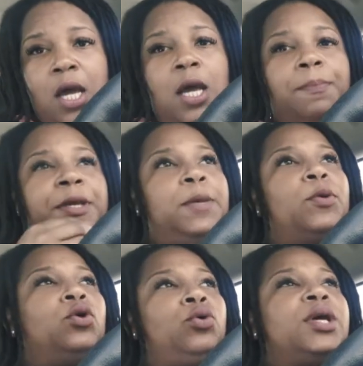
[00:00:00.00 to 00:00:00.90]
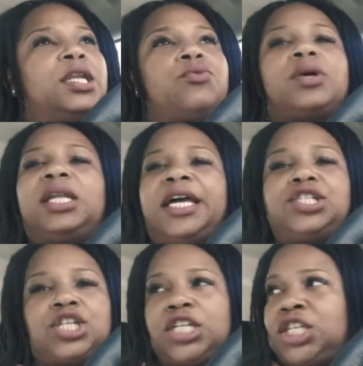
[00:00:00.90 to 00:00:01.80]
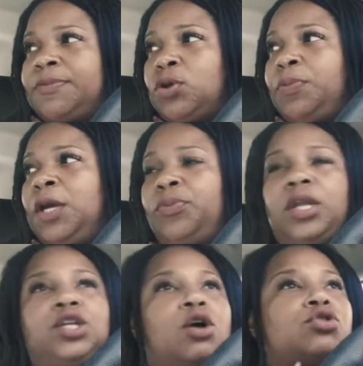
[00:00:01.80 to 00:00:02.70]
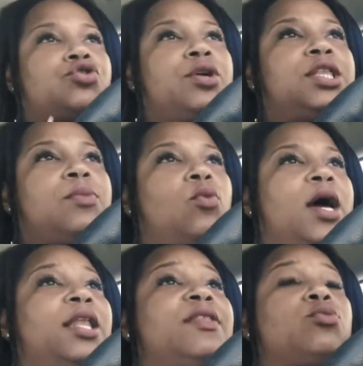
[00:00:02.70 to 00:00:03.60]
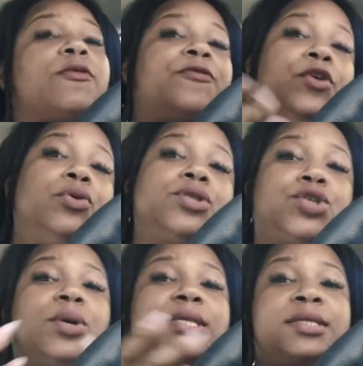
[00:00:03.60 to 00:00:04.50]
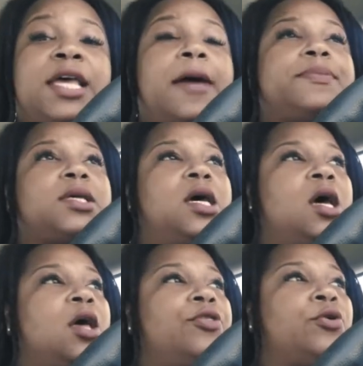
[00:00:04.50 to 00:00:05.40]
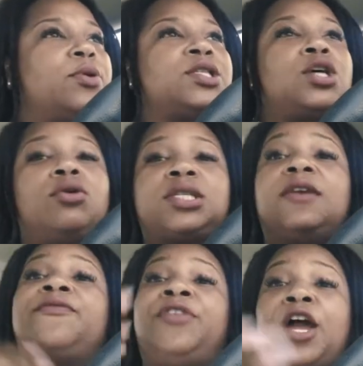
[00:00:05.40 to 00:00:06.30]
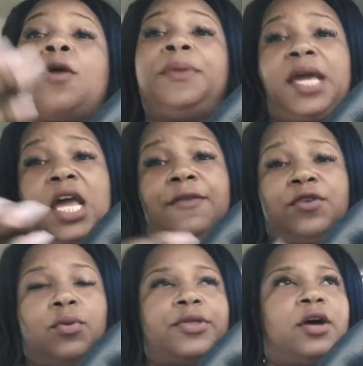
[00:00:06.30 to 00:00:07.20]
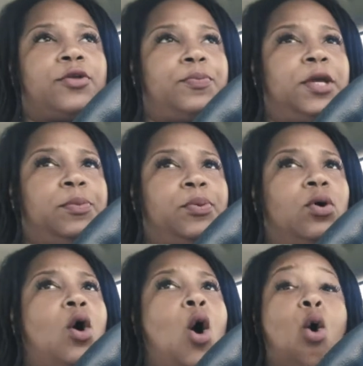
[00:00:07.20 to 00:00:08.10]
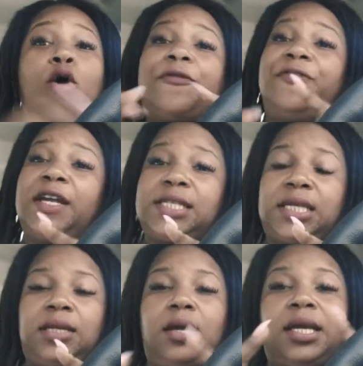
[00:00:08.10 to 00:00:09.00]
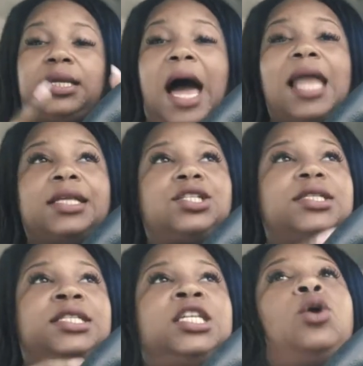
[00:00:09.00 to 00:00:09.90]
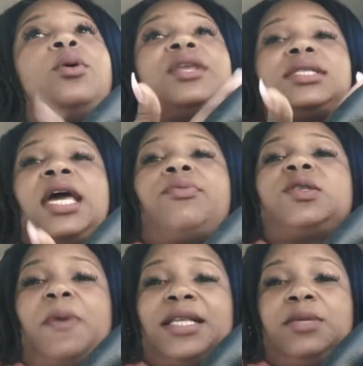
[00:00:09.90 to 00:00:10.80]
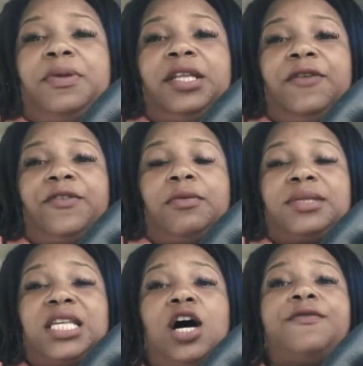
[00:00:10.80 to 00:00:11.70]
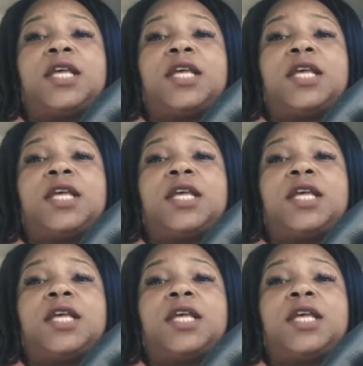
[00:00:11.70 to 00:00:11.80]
People who get in relationships with people and don't treat them well and then refuse to accept the results of their behavior with other people, or fix it, acknowledge it, deal with it, take responsibility for themselves,